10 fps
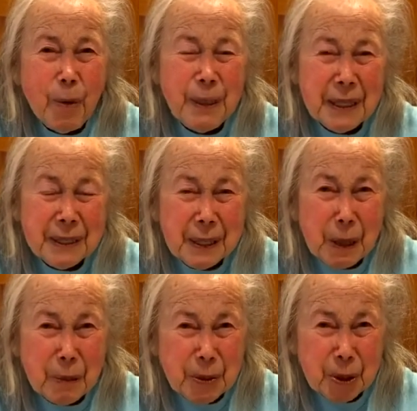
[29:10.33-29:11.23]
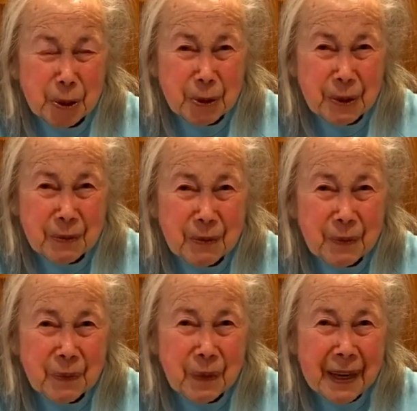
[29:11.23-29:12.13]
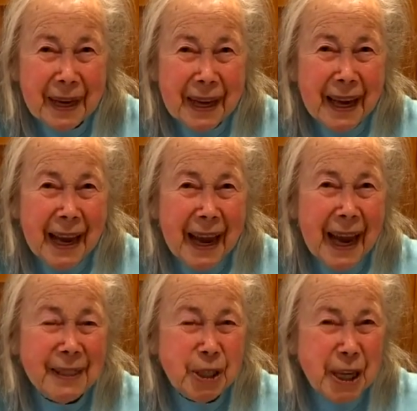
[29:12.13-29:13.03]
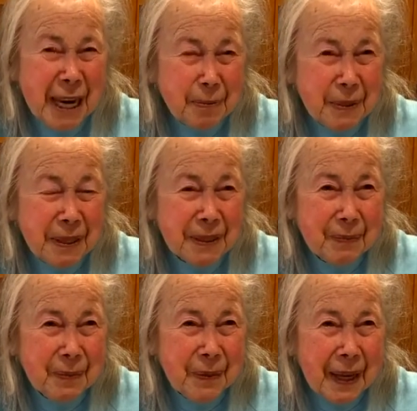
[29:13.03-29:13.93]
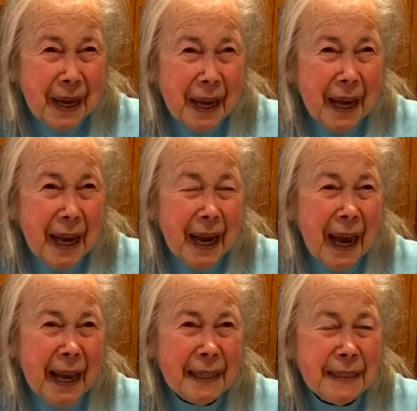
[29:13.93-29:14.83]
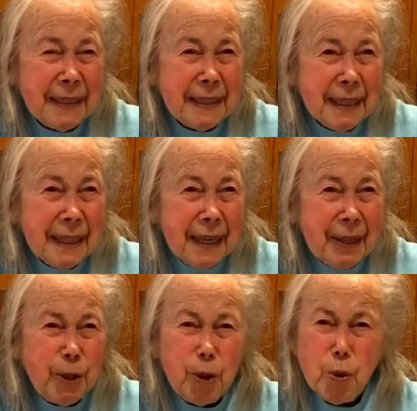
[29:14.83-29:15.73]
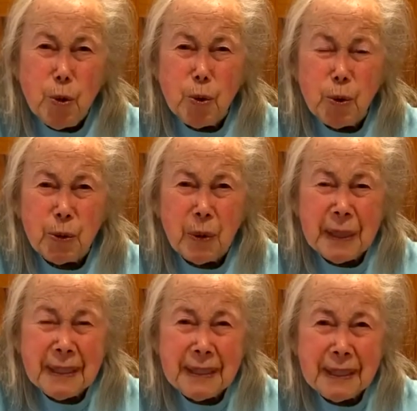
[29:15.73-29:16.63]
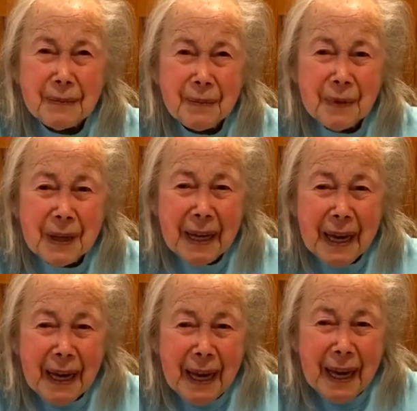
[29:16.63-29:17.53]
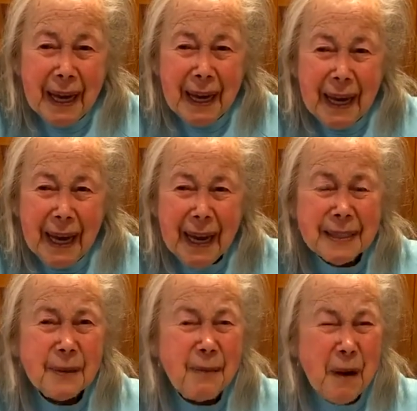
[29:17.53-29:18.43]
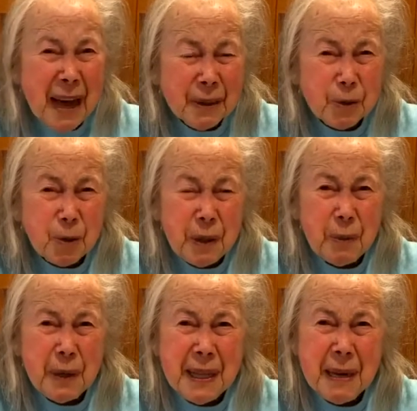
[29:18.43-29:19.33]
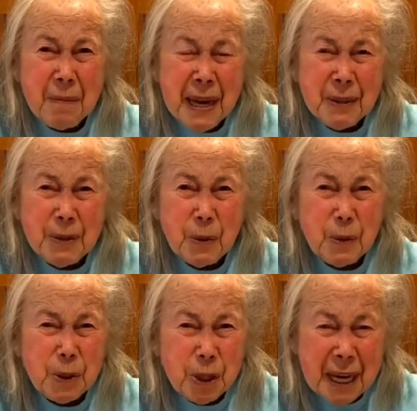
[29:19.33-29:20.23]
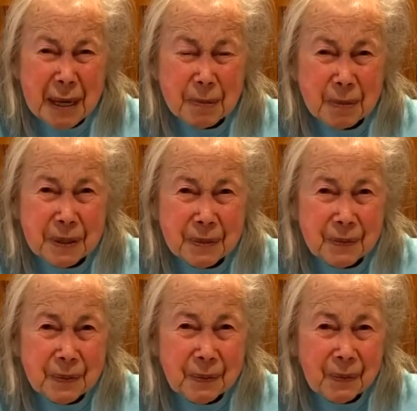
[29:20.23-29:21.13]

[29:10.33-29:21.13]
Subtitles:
who does sculptures and shapes, and huge ones. He has a factory where they make those shapes.